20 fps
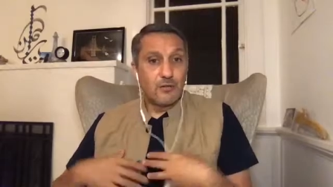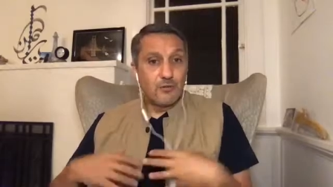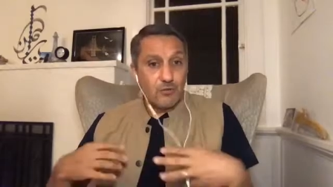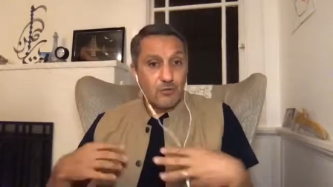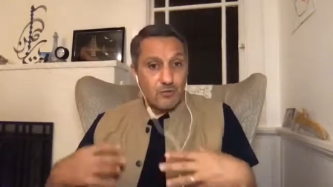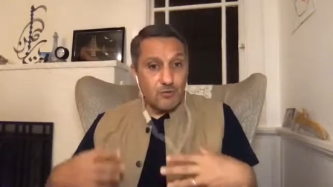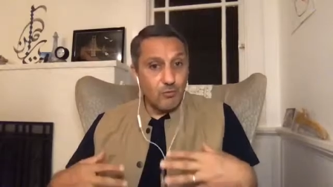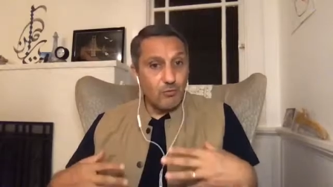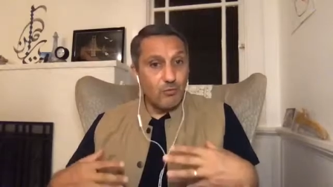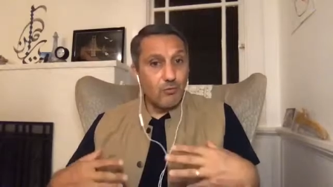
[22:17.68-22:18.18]

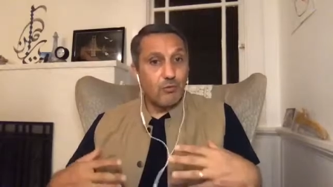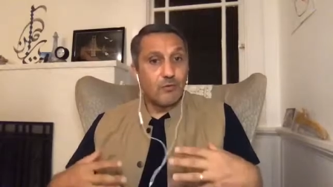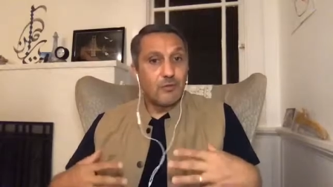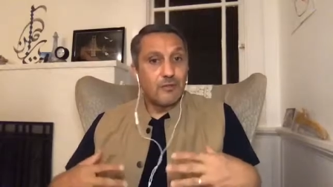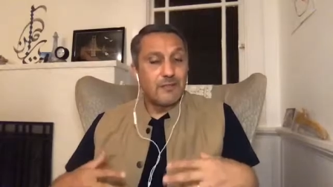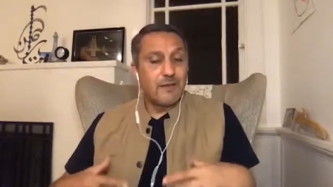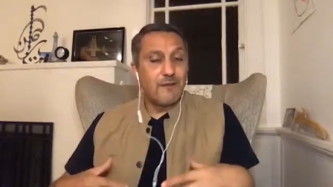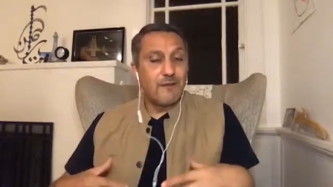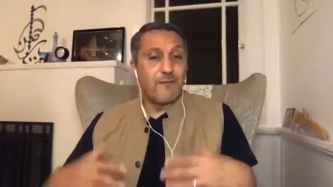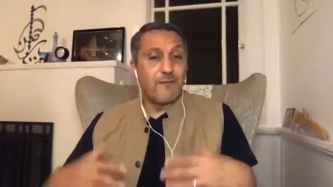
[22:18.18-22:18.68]
to
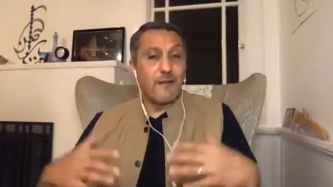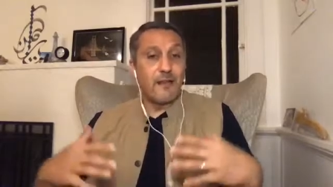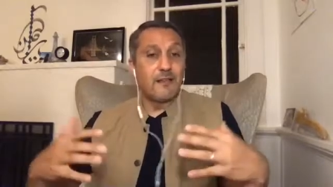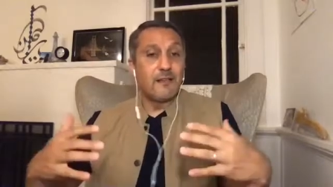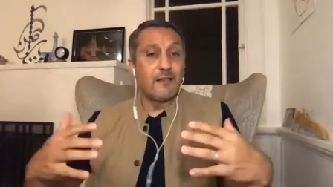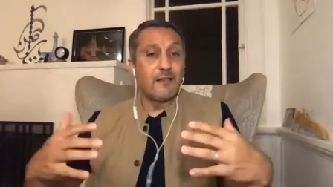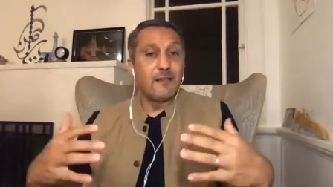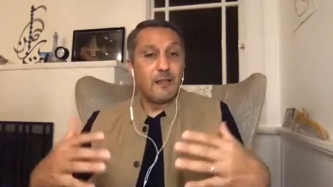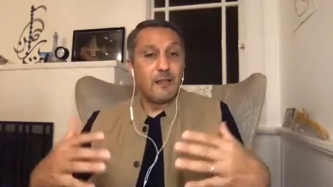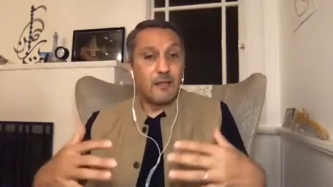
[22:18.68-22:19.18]

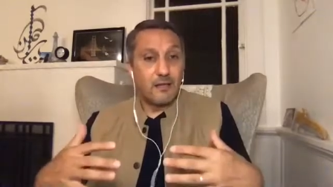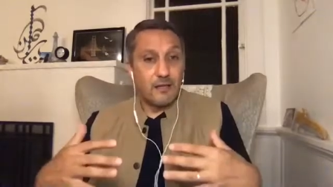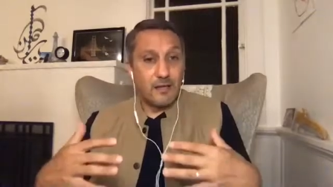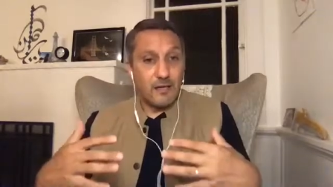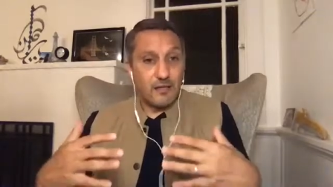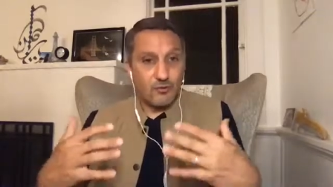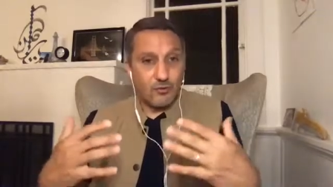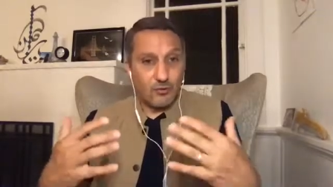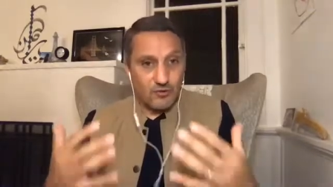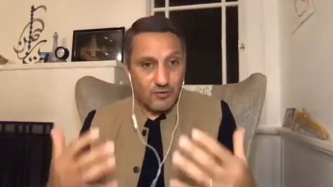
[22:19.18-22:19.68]
defend the
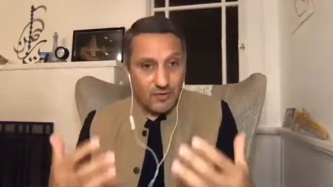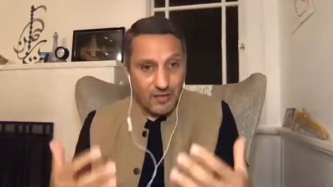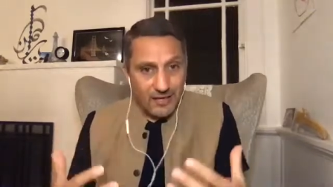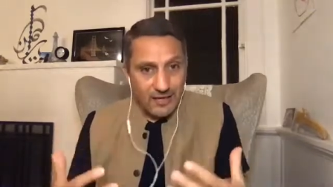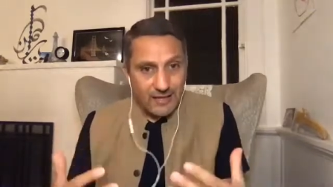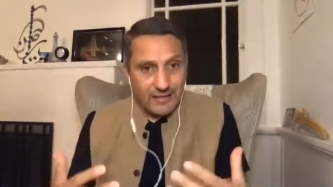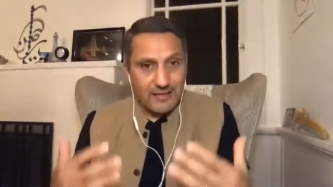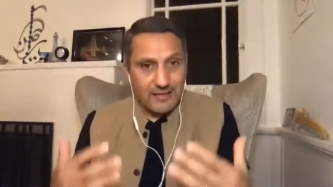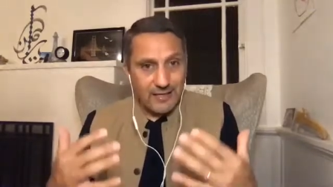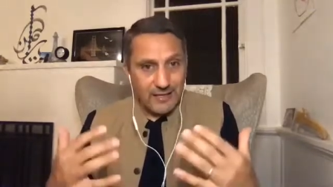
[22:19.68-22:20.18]
society.